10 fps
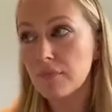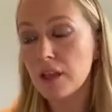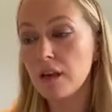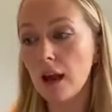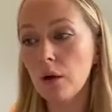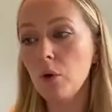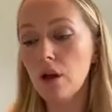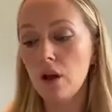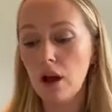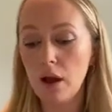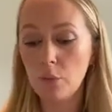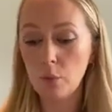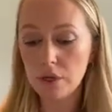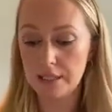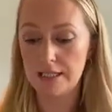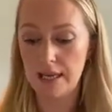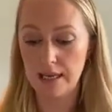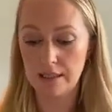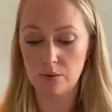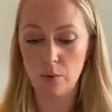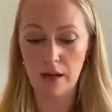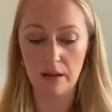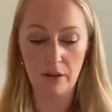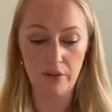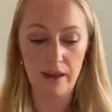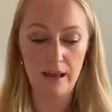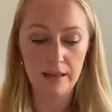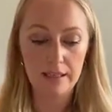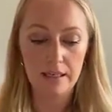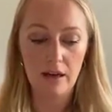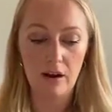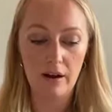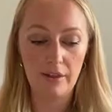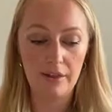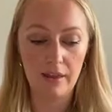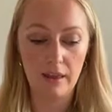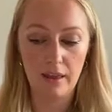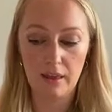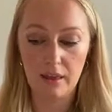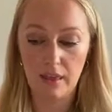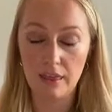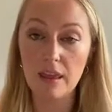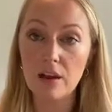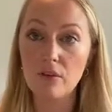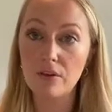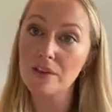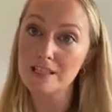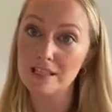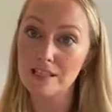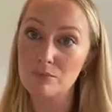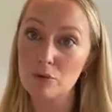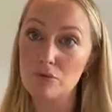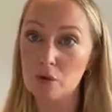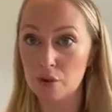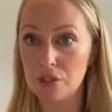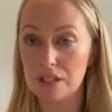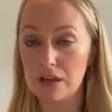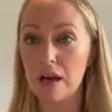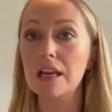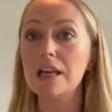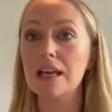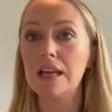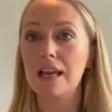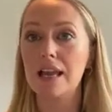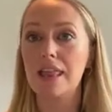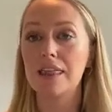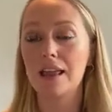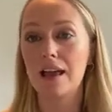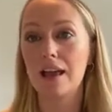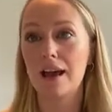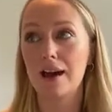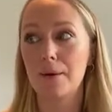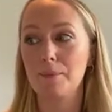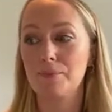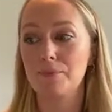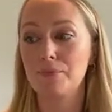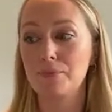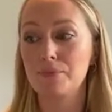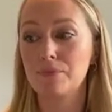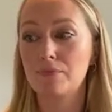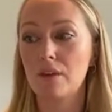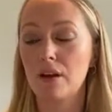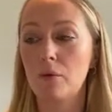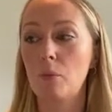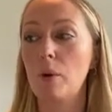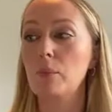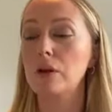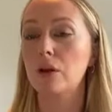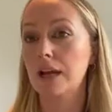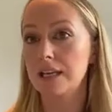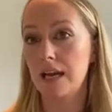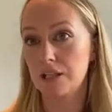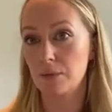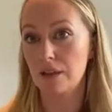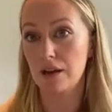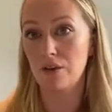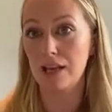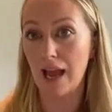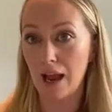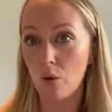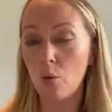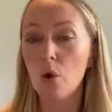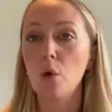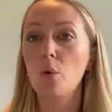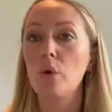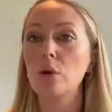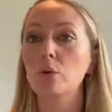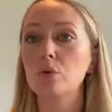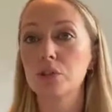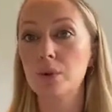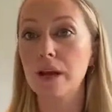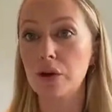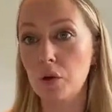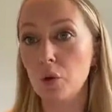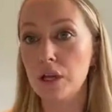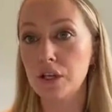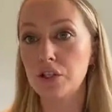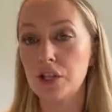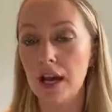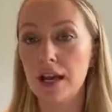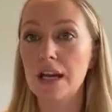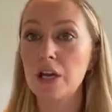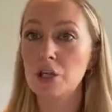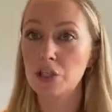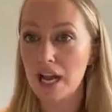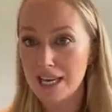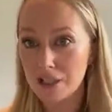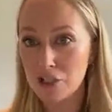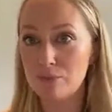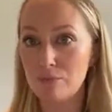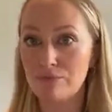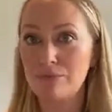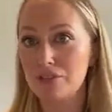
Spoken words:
Now, I would say as well that I think the theory of this has moved on slightly in that when we look at attachment theory now, we also acknowledge that changing